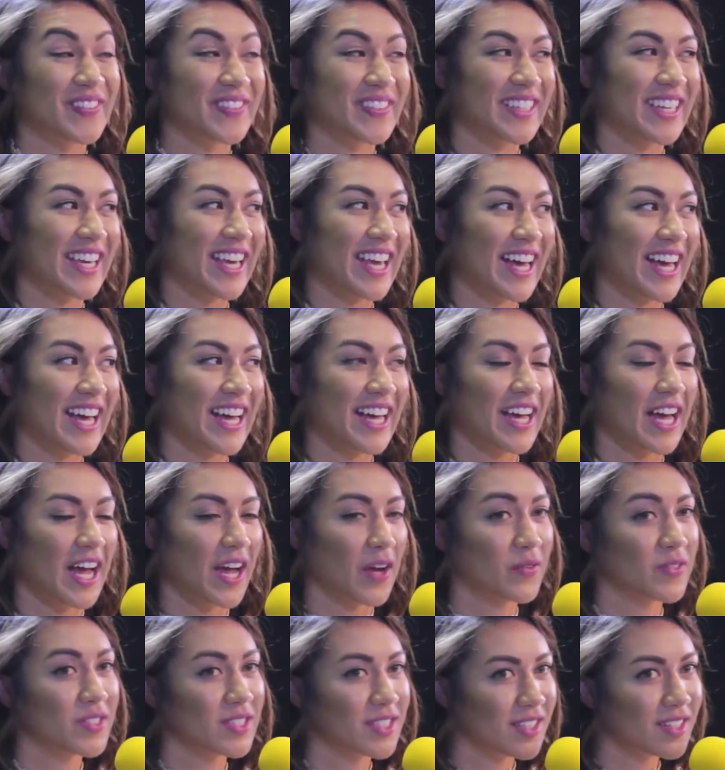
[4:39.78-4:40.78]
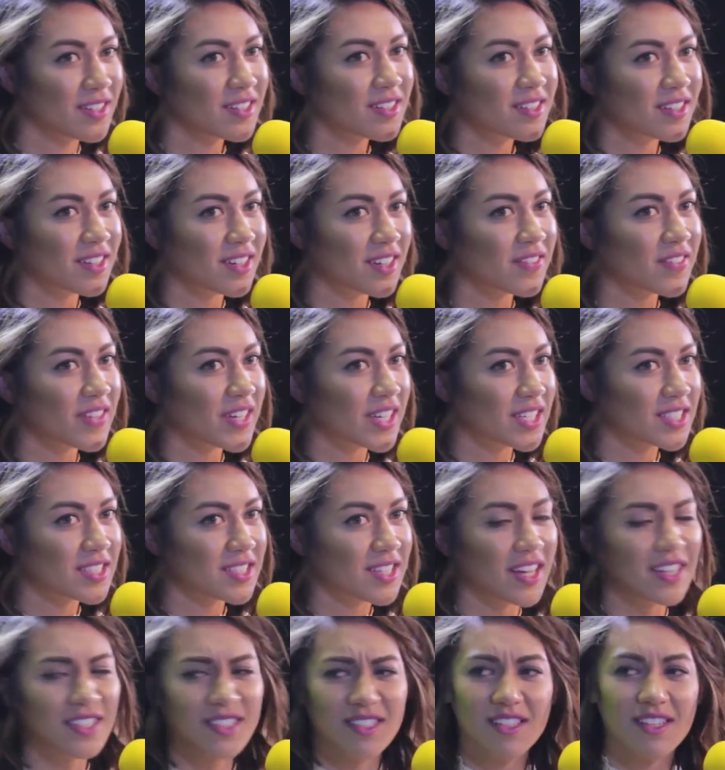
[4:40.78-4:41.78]
Yeah, I was a little nervous.
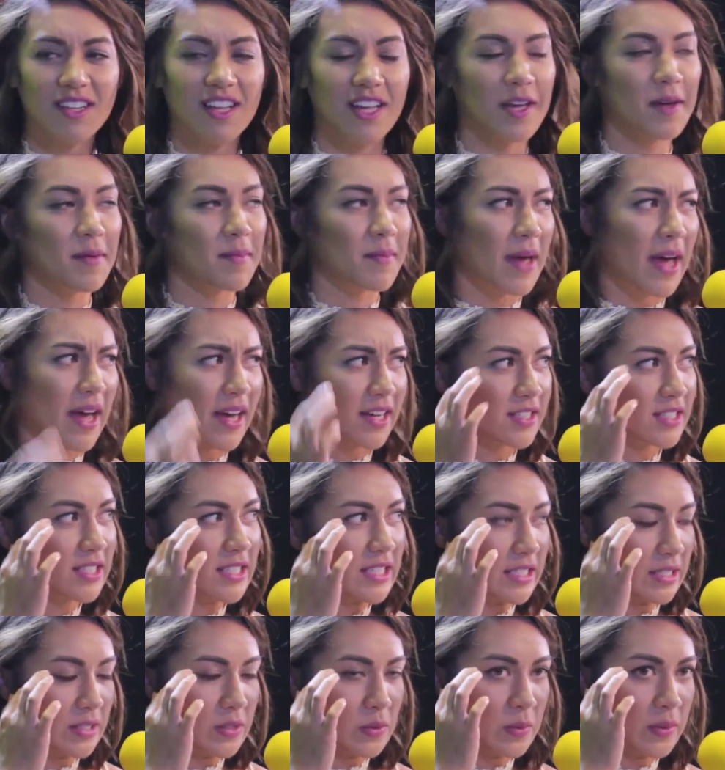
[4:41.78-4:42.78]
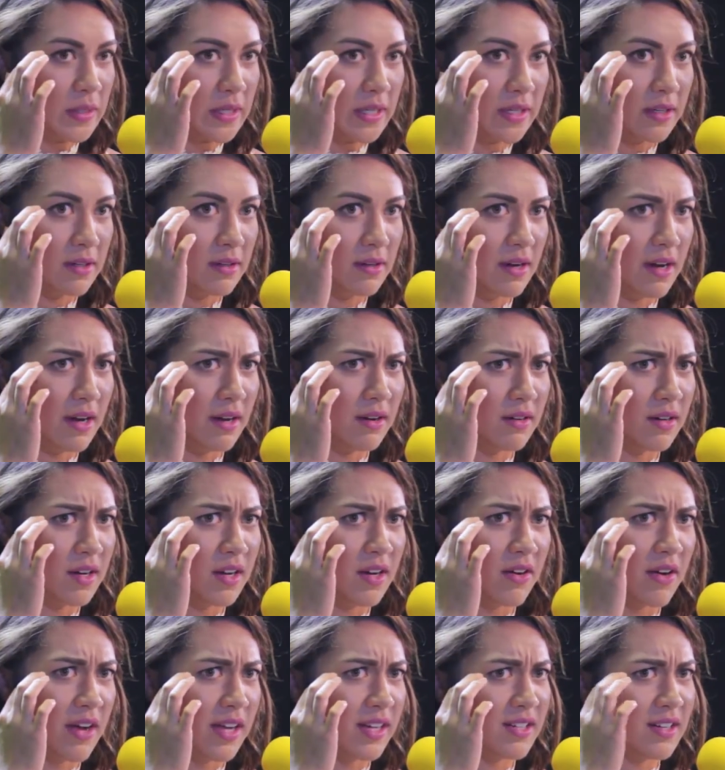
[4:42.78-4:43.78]
I still am, actually. It's weird. I don't
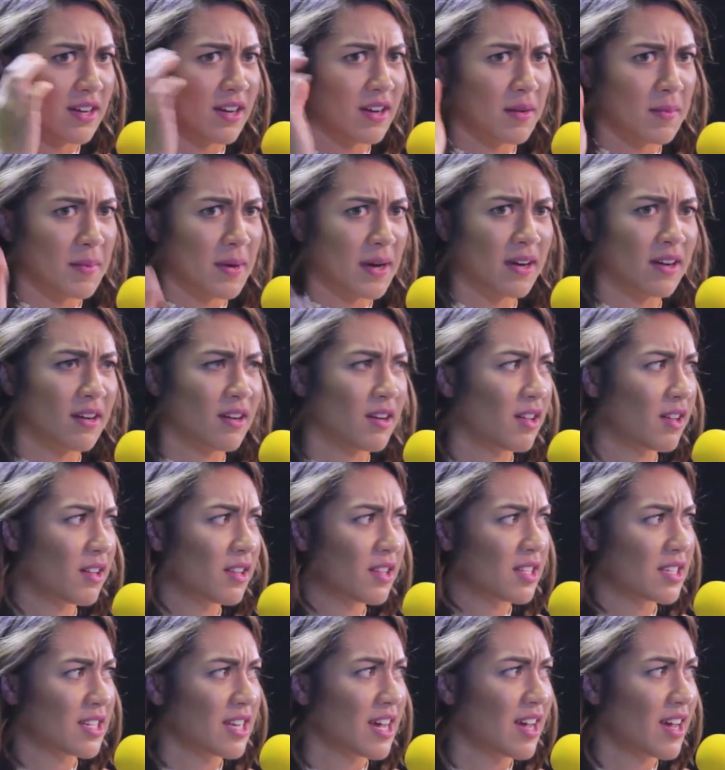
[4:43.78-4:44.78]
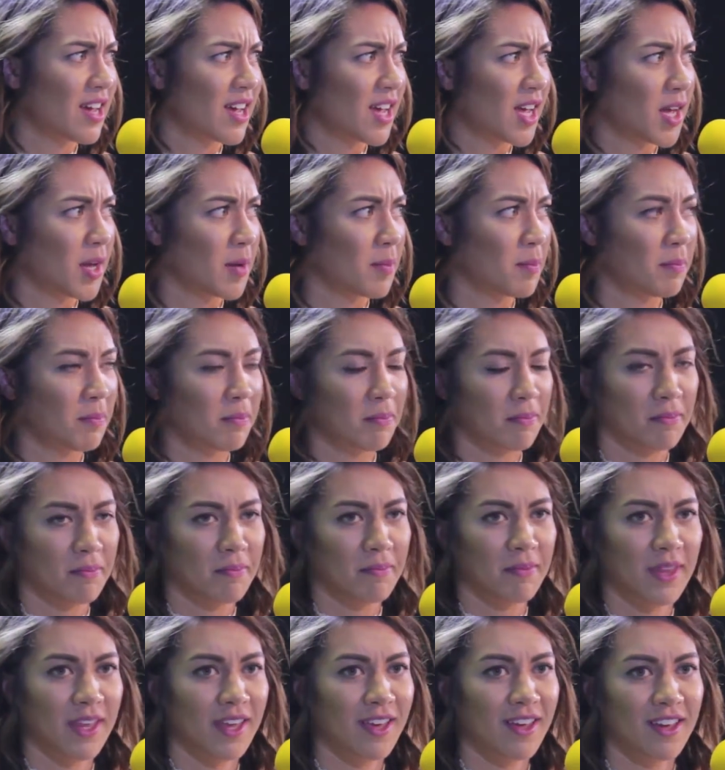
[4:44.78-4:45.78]
know. I talk about it all the time.
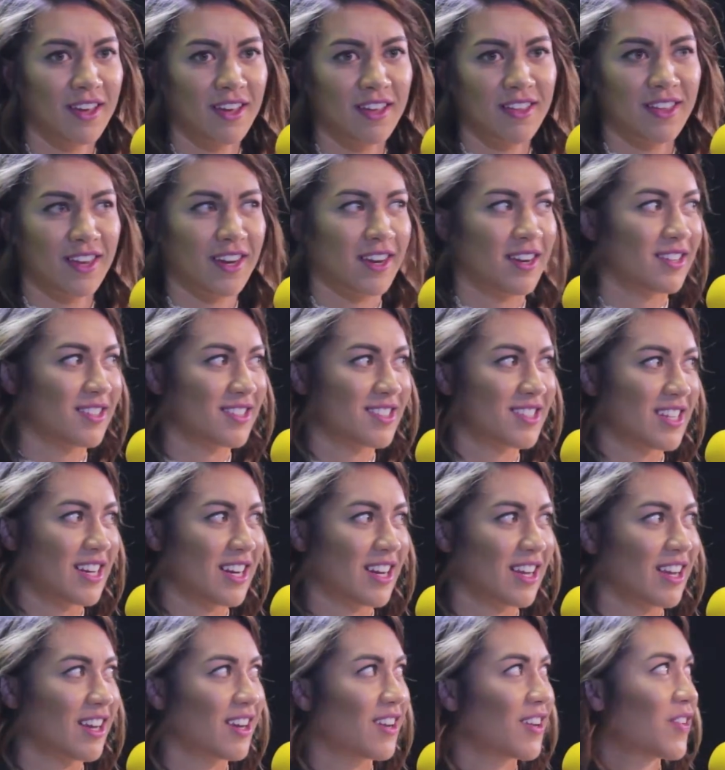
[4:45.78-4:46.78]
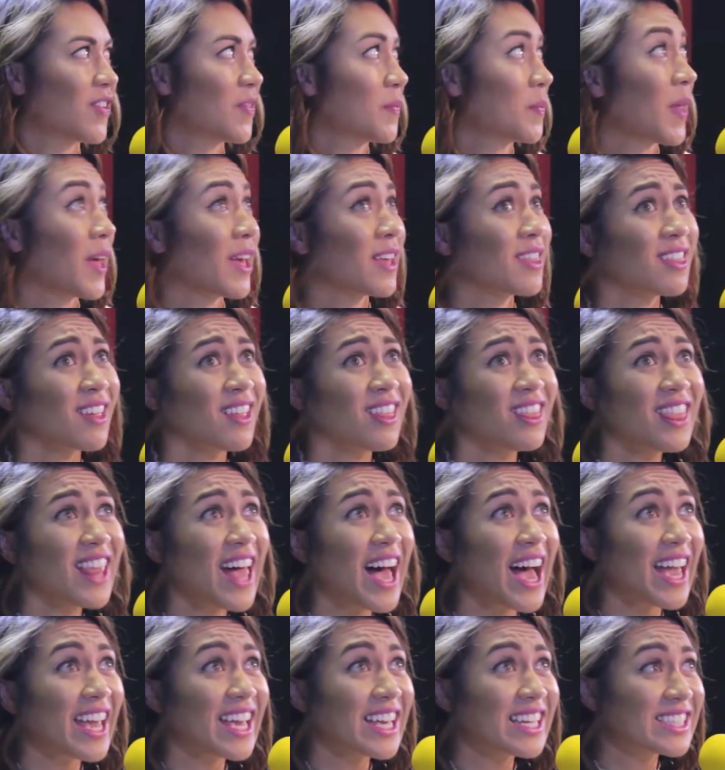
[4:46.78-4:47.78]
And sitting here, I'm like, the
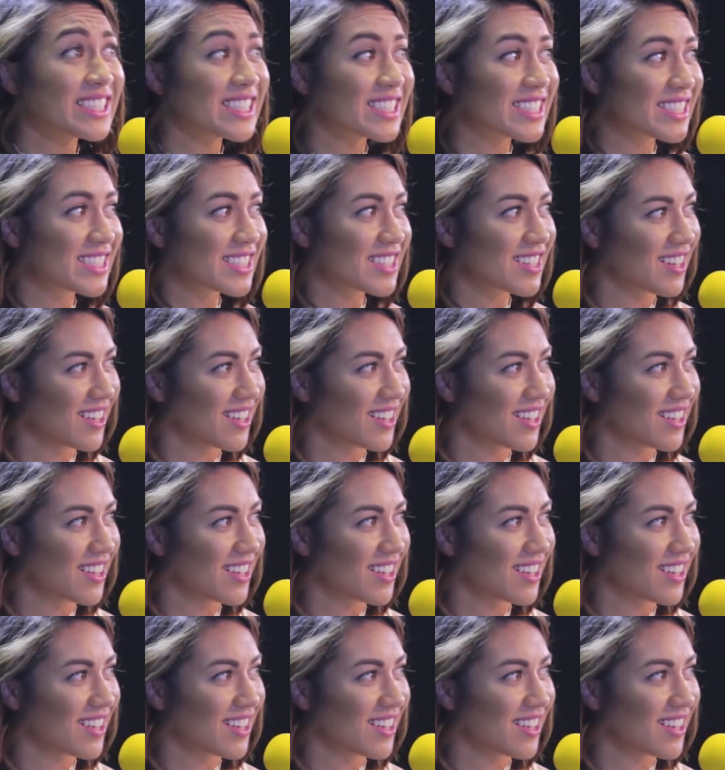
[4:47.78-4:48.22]
lights.